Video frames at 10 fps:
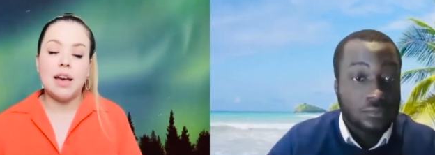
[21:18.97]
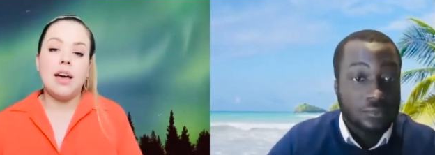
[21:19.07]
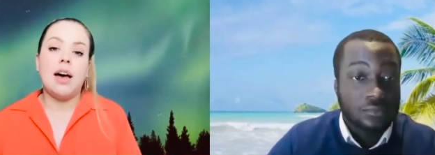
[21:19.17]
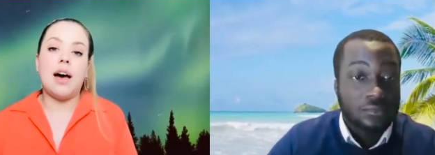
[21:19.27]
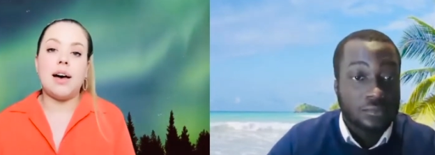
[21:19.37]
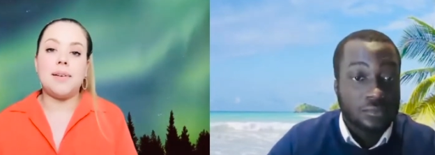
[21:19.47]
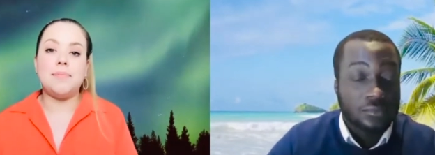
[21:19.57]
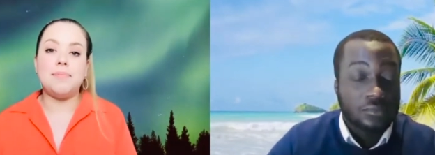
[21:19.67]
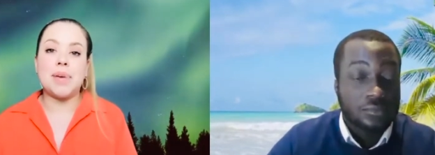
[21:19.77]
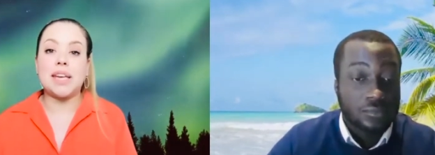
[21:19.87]
Speaker 1: um,
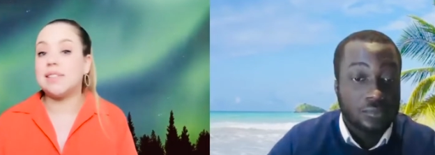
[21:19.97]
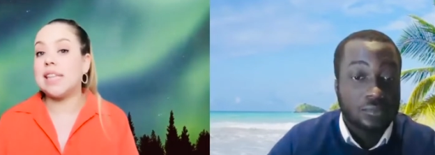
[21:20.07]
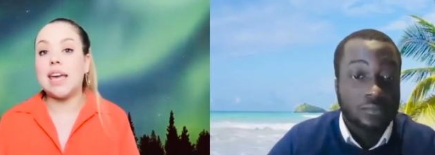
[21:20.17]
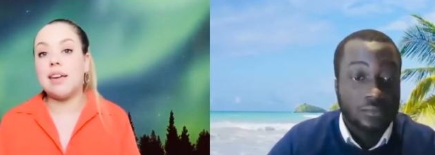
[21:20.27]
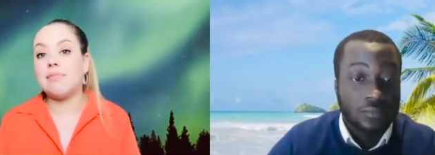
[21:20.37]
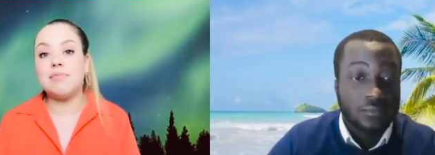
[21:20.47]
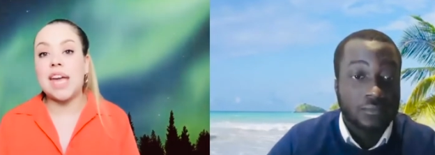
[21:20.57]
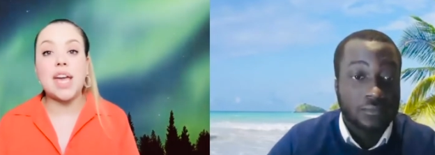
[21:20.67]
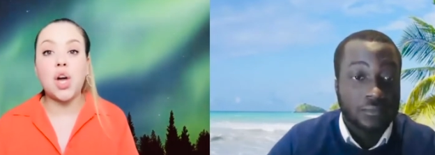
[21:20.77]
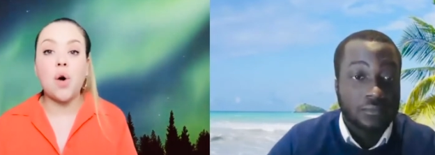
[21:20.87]
because they they can go
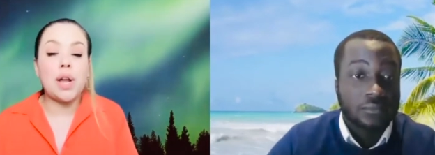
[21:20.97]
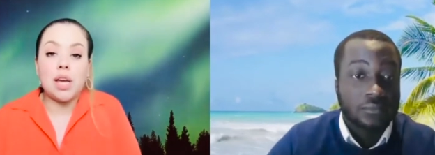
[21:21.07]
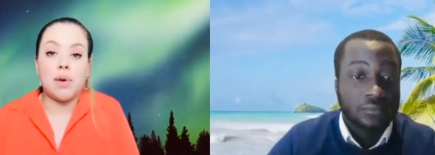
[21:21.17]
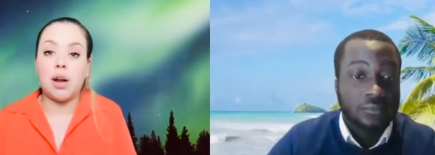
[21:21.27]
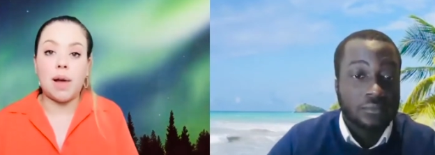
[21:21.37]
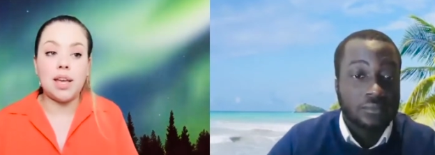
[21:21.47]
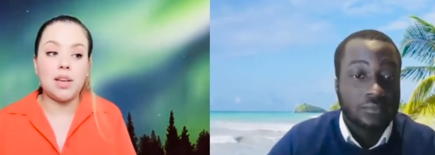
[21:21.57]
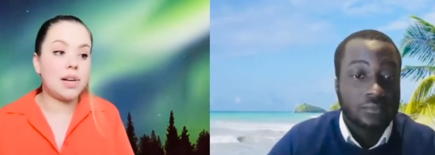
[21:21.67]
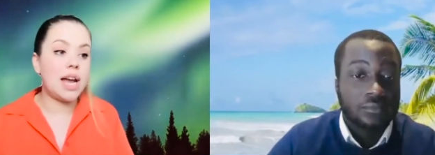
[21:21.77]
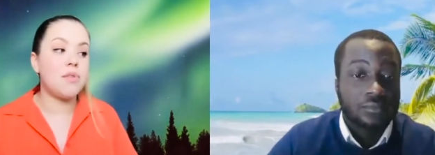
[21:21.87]
anywhere right you could have a
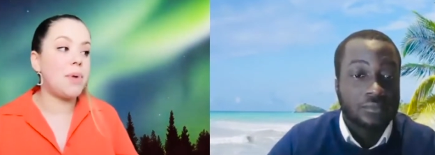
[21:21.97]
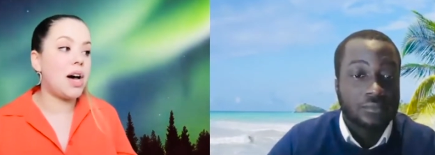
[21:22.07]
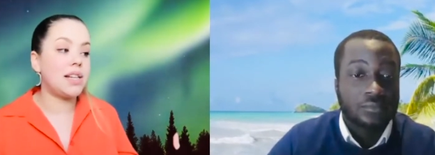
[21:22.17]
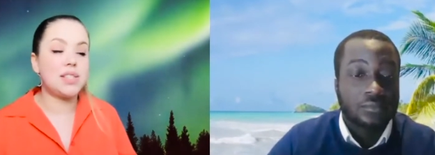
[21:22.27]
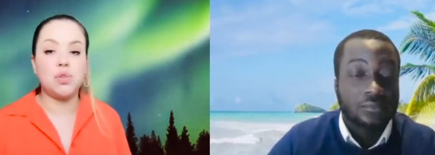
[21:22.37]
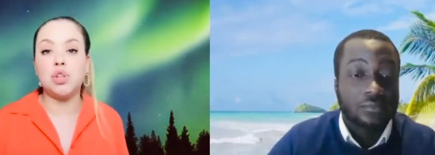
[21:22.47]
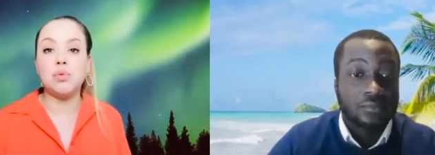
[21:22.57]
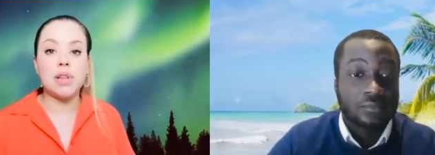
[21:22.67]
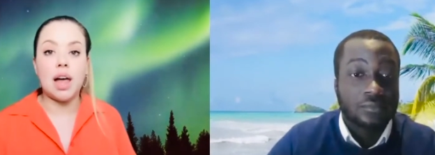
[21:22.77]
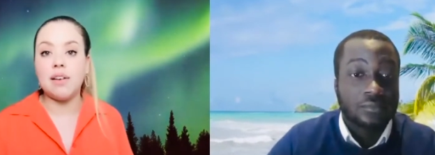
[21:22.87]
boss who you
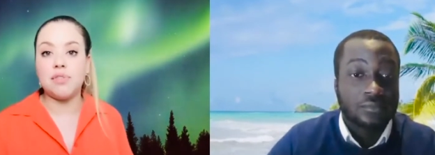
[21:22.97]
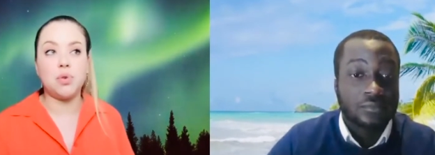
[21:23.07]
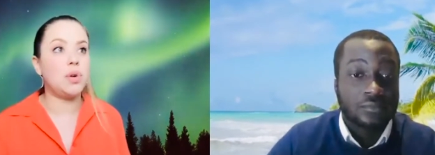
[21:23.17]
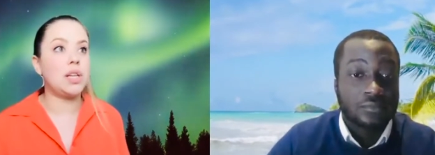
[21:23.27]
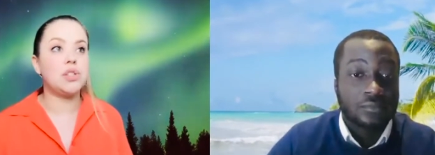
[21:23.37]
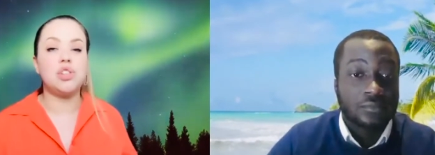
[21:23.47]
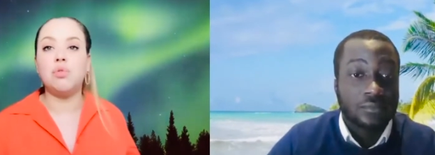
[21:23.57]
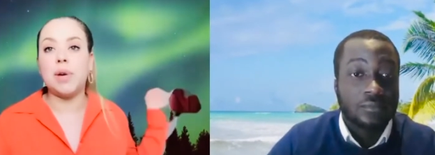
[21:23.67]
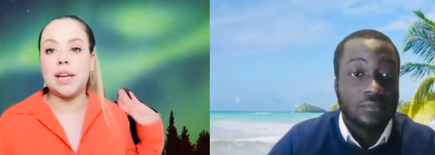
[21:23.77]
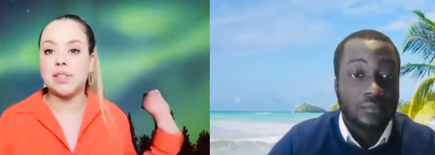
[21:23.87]
love who in two weeks
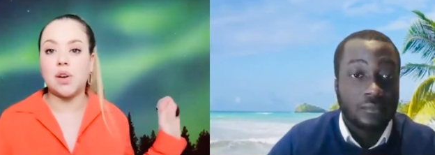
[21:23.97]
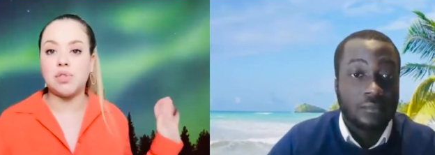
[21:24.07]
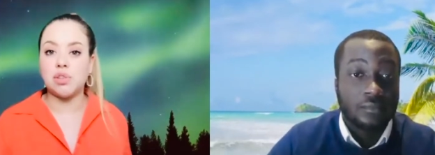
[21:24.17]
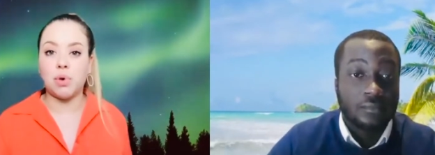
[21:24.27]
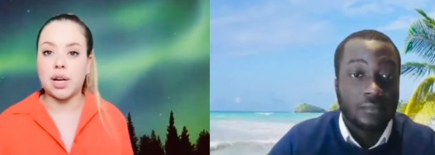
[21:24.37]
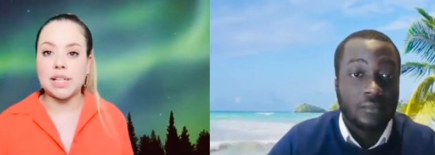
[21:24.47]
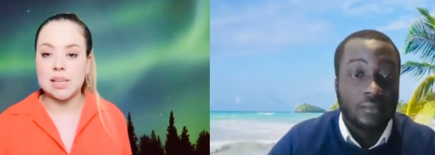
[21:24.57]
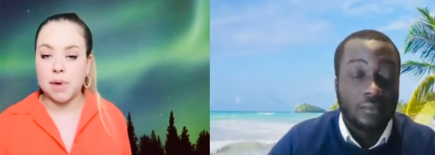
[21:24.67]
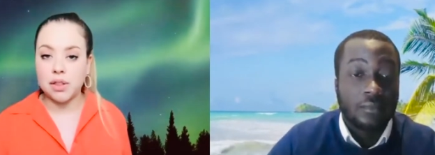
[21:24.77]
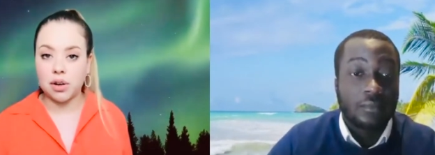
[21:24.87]
goes to work at some other
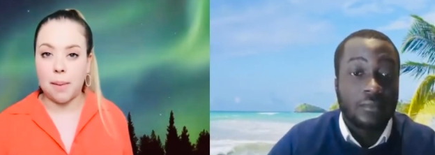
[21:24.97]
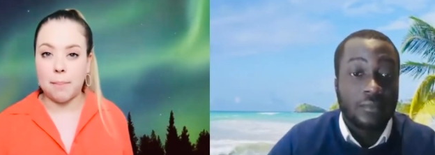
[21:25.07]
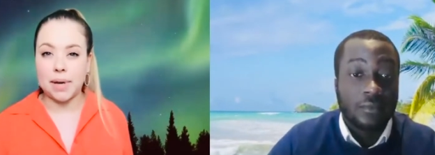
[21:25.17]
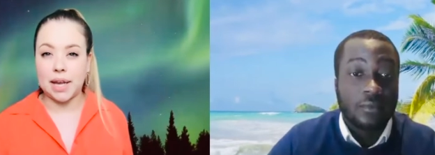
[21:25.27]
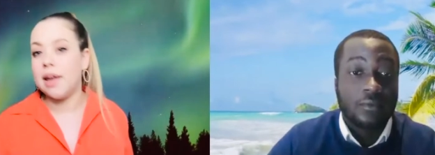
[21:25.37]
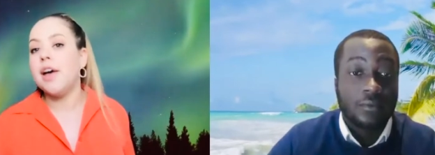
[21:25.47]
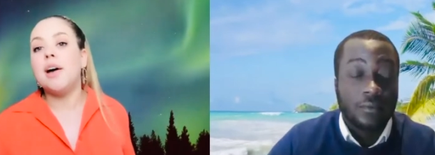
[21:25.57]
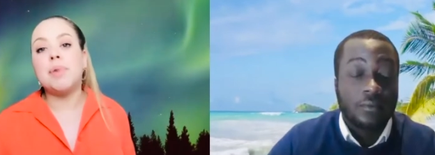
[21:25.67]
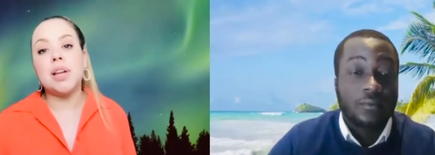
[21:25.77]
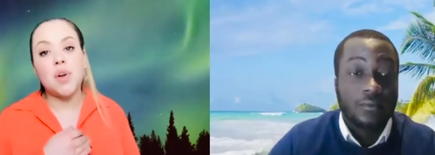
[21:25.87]
company but if you
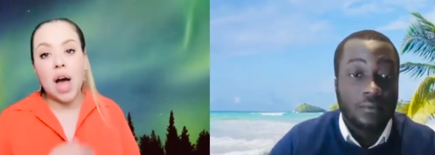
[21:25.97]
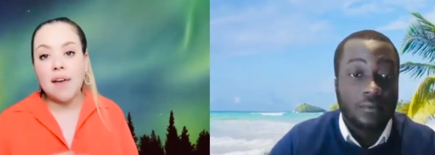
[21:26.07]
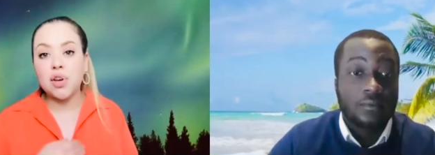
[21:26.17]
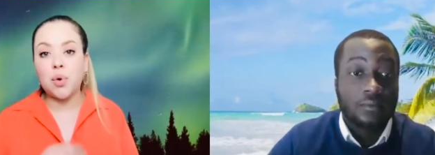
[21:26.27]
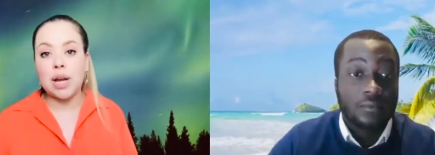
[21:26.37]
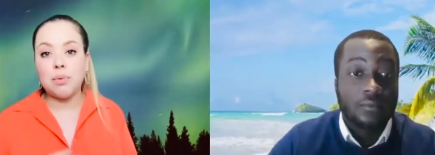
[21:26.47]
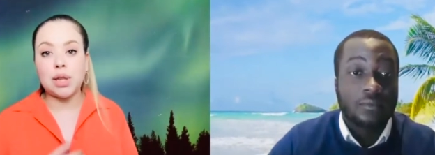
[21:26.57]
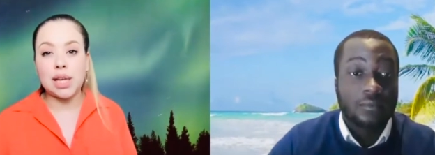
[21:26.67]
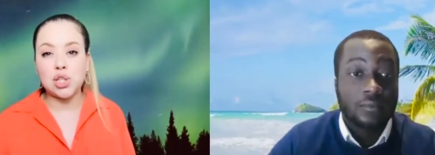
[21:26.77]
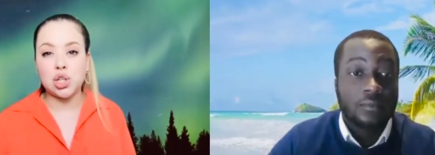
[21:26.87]
have a great
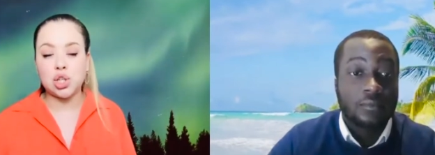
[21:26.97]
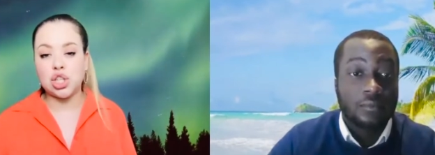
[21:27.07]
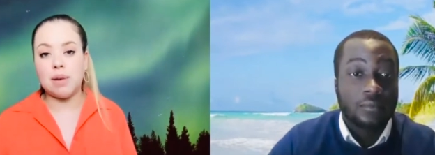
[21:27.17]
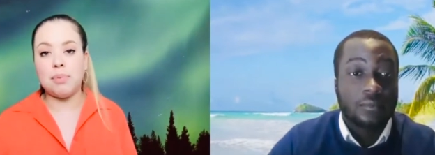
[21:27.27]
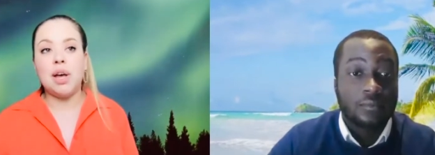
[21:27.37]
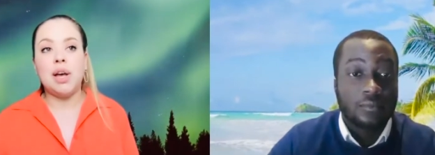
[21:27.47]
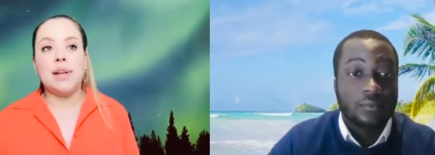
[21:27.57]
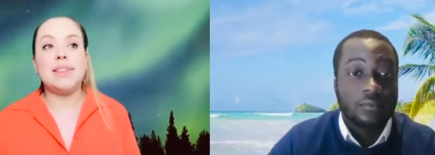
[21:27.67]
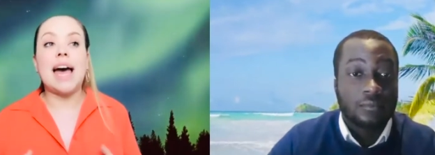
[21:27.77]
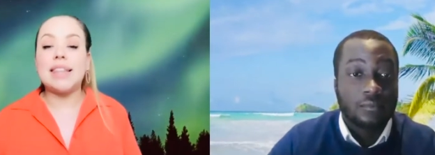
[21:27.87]
relationship that
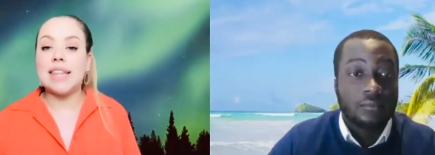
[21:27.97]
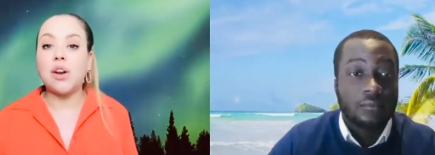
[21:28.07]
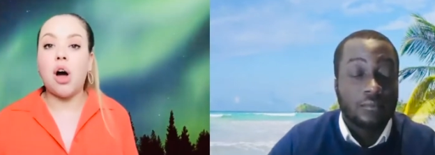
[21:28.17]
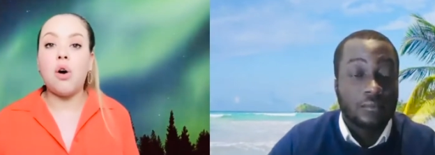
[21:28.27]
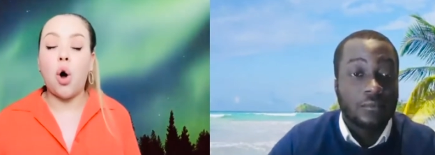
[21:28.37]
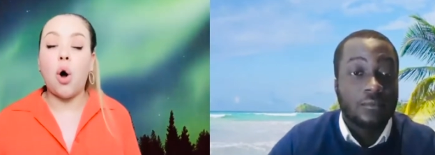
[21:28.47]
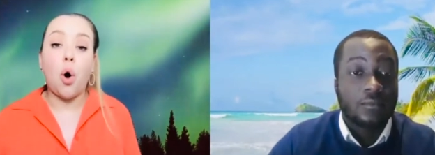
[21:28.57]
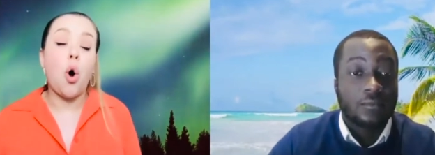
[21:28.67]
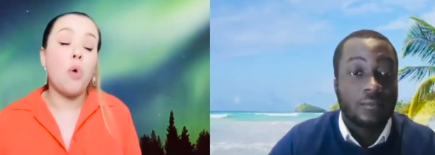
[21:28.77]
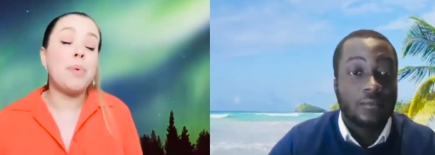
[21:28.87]
then
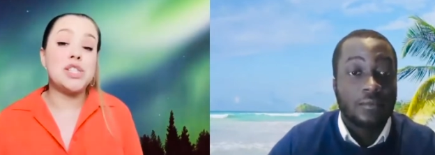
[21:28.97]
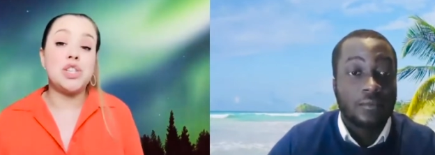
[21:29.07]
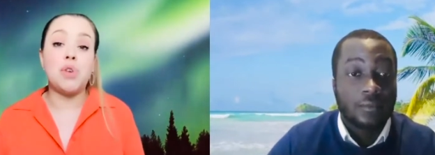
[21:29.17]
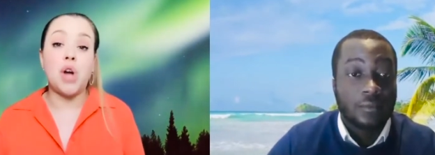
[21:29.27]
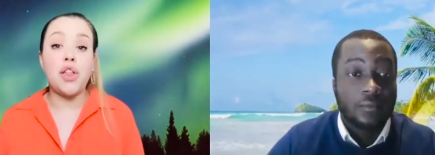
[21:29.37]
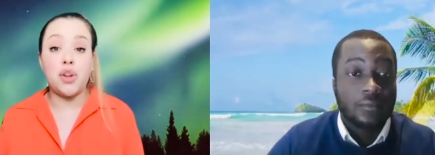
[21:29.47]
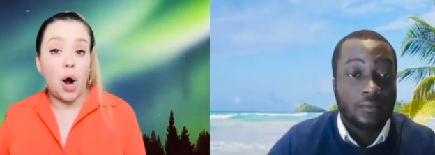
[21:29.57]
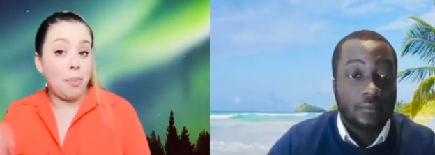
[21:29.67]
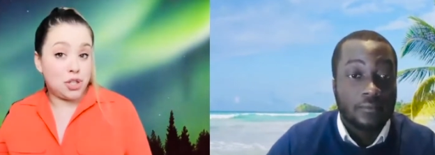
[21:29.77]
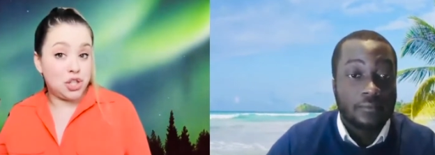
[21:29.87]
opens you to other
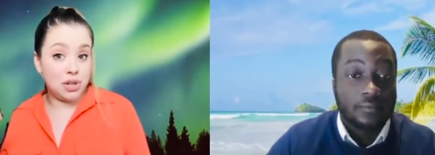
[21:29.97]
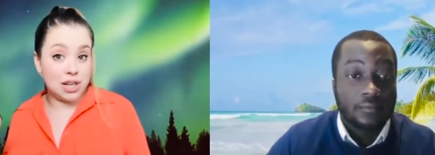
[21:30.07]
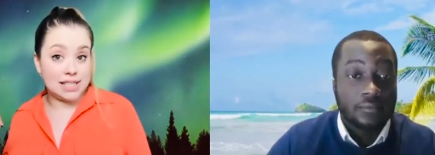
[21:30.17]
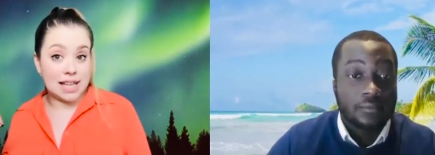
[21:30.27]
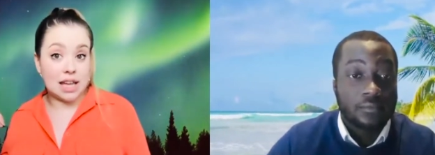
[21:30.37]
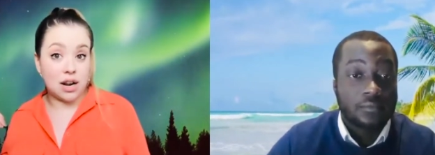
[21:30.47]
opportunities at that other